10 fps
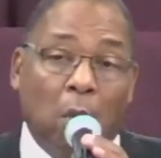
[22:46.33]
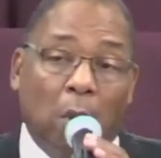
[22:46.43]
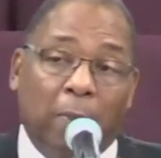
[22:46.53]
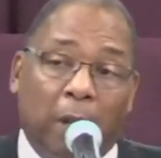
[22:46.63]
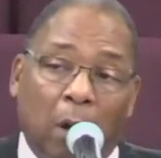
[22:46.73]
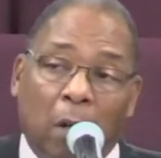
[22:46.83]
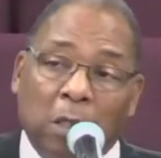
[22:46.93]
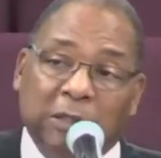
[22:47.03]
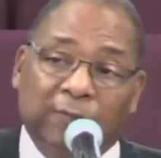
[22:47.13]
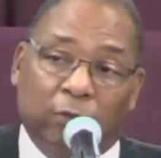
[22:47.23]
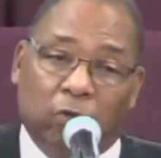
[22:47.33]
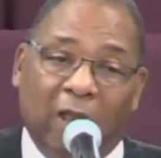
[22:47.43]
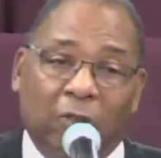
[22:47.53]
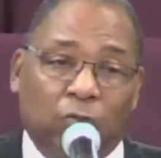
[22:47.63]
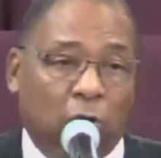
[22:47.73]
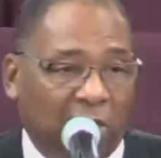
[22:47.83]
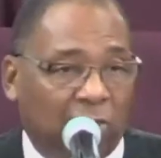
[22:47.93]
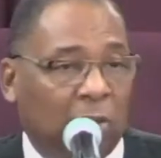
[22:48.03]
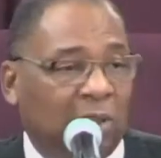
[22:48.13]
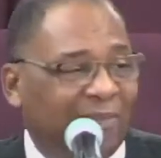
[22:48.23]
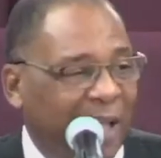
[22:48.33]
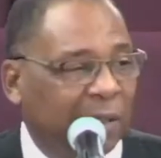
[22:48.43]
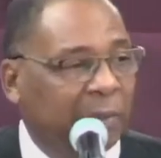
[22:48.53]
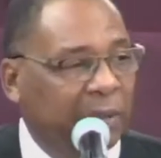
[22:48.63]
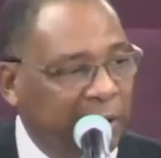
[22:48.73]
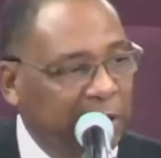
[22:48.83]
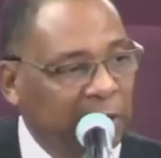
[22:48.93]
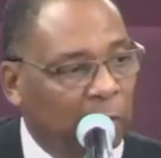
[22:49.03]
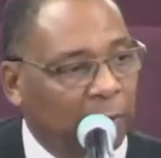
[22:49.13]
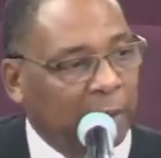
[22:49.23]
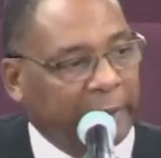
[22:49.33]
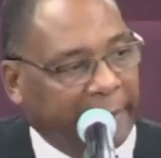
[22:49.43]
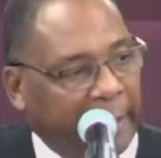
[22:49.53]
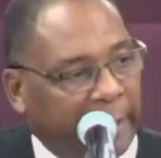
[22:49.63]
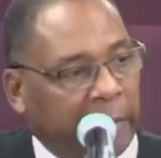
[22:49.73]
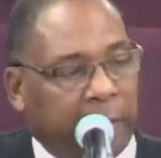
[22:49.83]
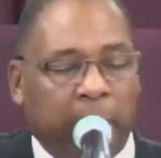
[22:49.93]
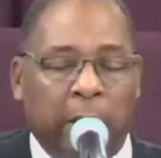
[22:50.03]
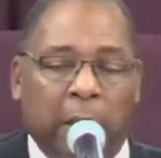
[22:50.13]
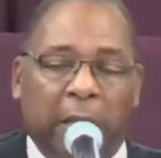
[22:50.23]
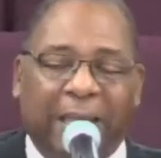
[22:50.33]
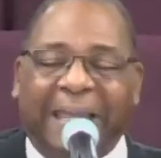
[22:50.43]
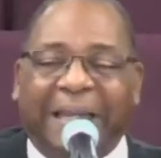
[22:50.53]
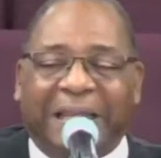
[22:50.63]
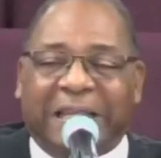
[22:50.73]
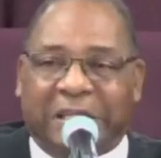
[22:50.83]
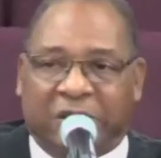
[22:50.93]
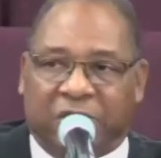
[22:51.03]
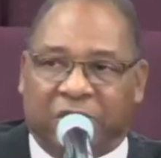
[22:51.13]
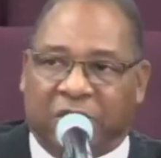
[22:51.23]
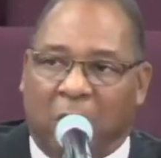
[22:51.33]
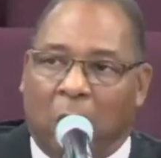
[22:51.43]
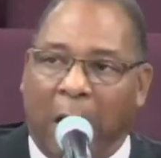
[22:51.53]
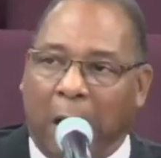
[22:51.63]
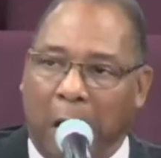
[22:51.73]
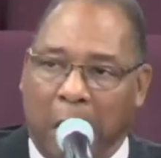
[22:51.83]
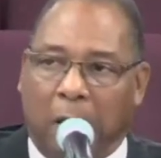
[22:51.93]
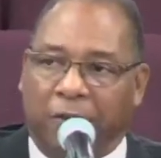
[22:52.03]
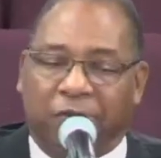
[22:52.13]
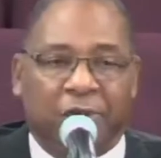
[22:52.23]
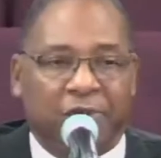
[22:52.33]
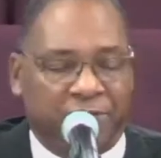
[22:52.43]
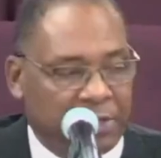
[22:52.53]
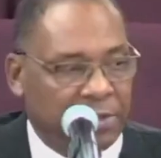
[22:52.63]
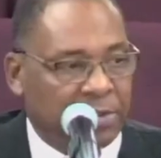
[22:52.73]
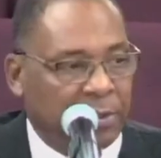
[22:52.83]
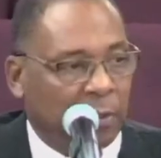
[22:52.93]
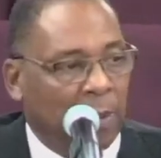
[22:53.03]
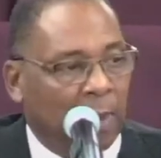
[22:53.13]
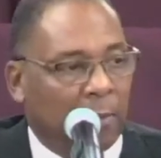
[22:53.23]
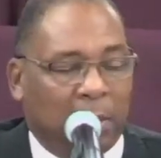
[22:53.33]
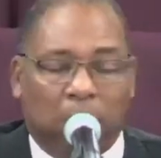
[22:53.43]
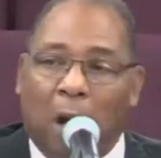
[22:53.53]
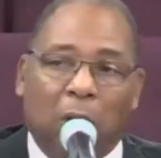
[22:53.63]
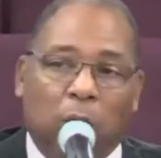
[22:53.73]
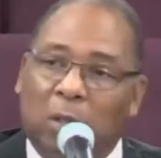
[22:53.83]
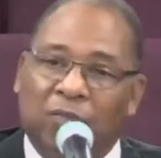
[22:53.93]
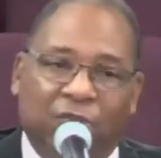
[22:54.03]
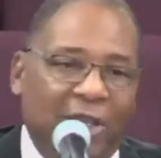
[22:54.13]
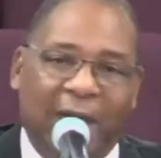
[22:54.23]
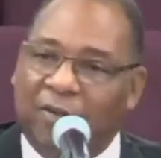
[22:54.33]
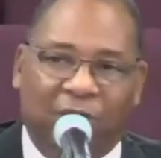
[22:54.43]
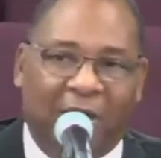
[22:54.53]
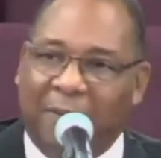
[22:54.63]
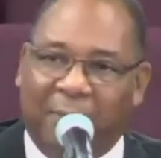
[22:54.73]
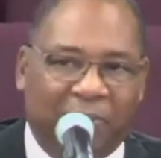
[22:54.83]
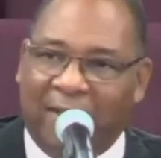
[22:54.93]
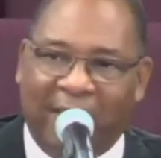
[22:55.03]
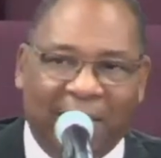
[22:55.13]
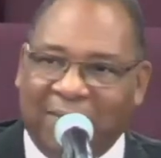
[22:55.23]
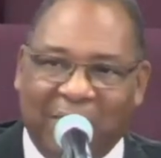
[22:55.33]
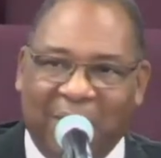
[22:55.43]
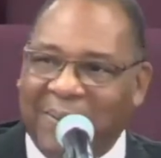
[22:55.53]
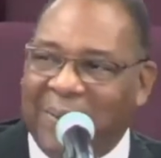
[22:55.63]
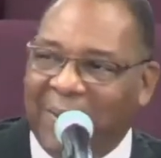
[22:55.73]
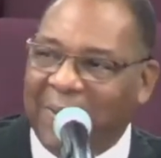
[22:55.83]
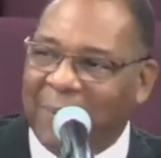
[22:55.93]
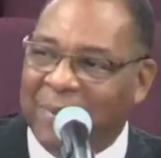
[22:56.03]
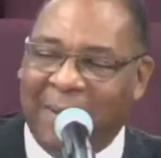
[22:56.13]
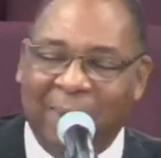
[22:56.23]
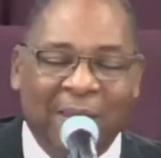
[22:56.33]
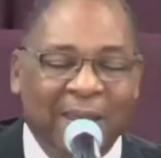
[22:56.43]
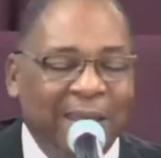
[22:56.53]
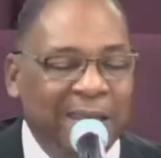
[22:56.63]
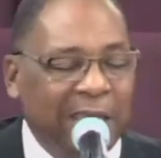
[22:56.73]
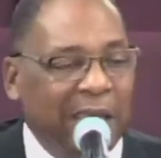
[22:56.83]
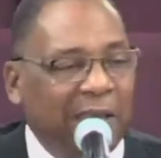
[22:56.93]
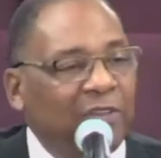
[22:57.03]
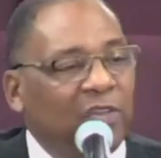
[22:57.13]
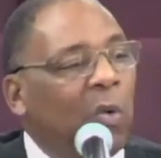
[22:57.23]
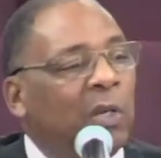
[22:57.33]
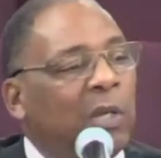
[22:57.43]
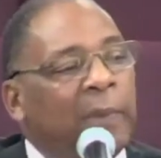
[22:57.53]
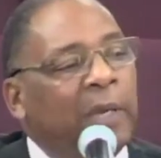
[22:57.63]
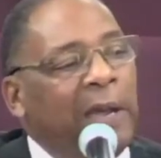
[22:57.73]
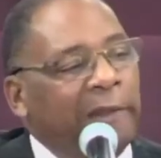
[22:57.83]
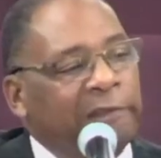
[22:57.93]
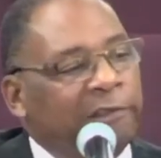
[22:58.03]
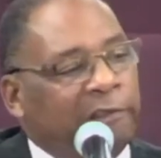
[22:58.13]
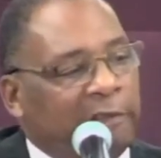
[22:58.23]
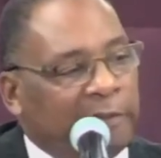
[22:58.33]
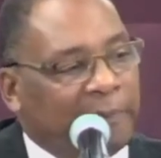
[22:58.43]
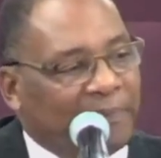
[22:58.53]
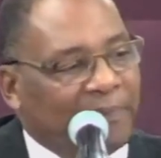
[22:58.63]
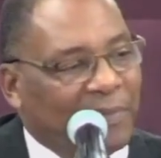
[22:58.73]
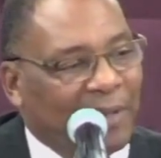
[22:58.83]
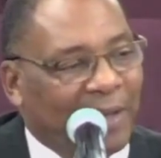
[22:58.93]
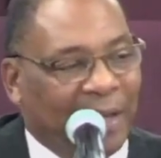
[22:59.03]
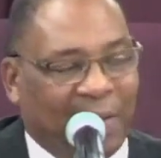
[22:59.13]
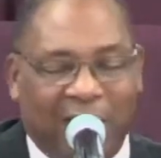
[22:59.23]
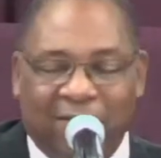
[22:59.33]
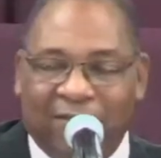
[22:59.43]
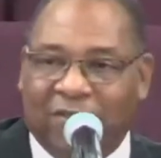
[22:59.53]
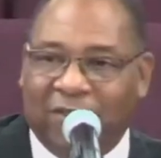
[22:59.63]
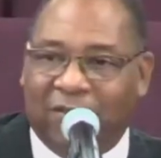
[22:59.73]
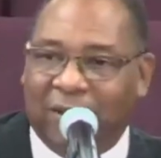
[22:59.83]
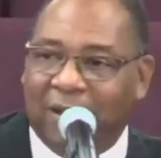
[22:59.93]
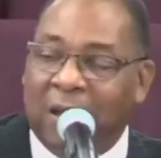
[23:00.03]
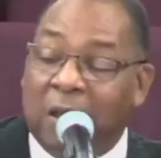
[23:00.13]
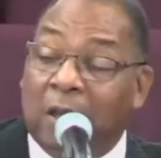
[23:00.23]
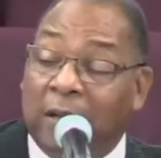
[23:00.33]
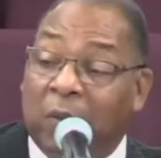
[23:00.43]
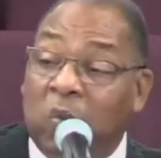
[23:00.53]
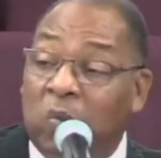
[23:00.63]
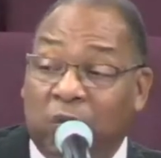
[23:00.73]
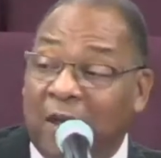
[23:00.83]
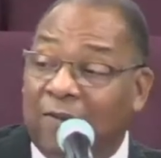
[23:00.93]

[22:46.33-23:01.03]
because of the transgression of Adam and Eve, we are now aliens where God is concerned. But God wasn't satisfied with that. Oh, y'all help me. He gave his only begotten Son. I don't have a church here. That whosoever